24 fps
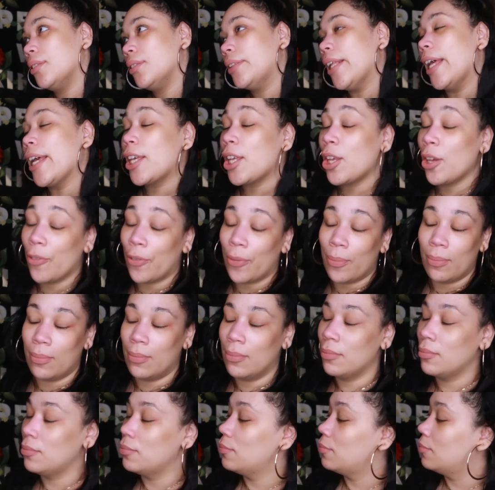Thank you. Subscribe
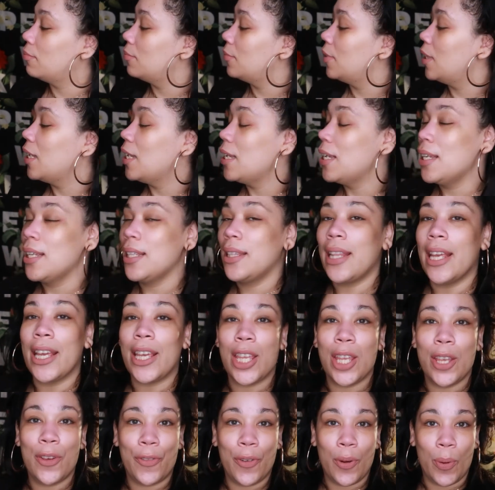and like.
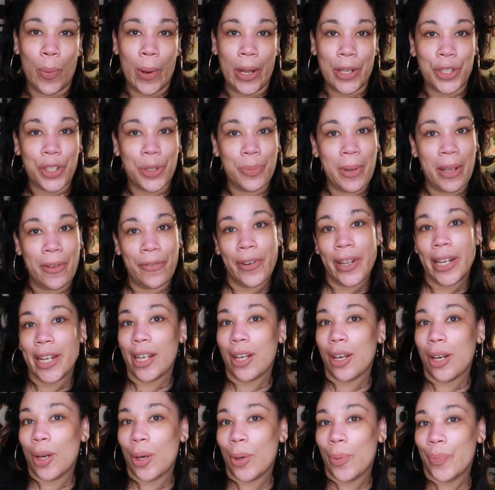Thank you for watching my
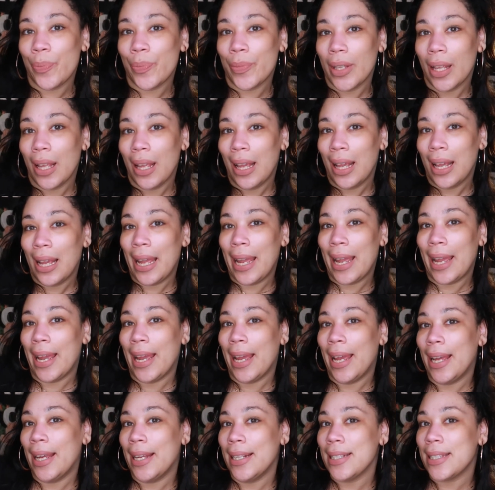video.
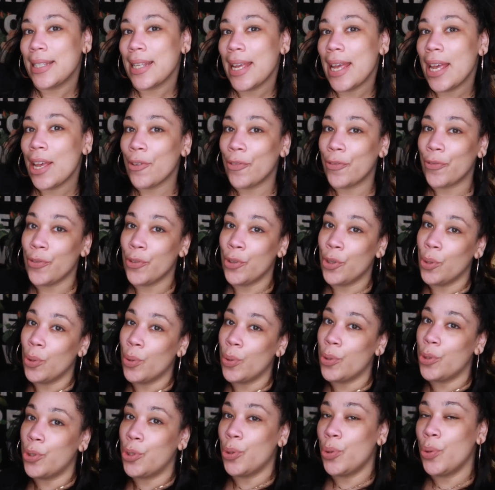And if you
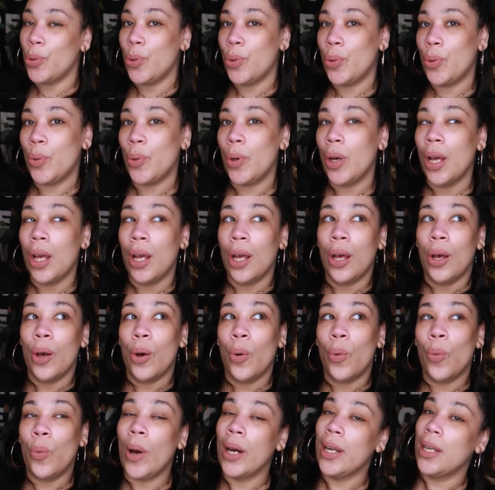do
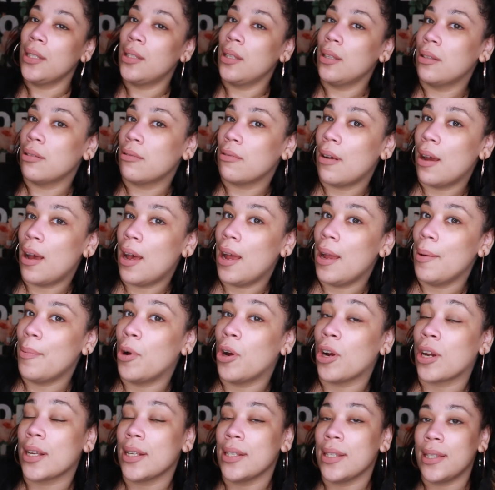want to subscribe
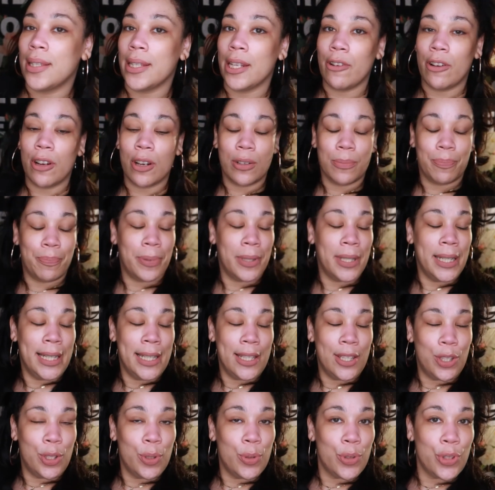or consider, please
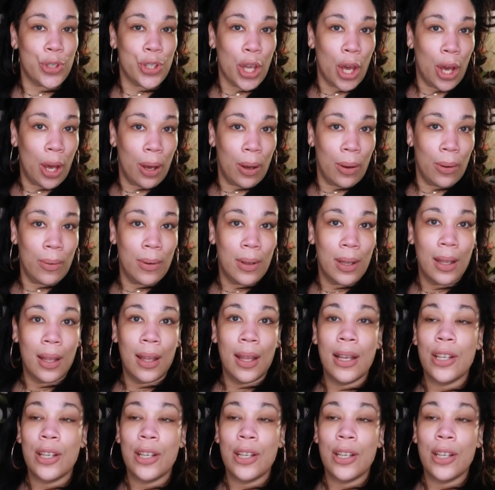do so.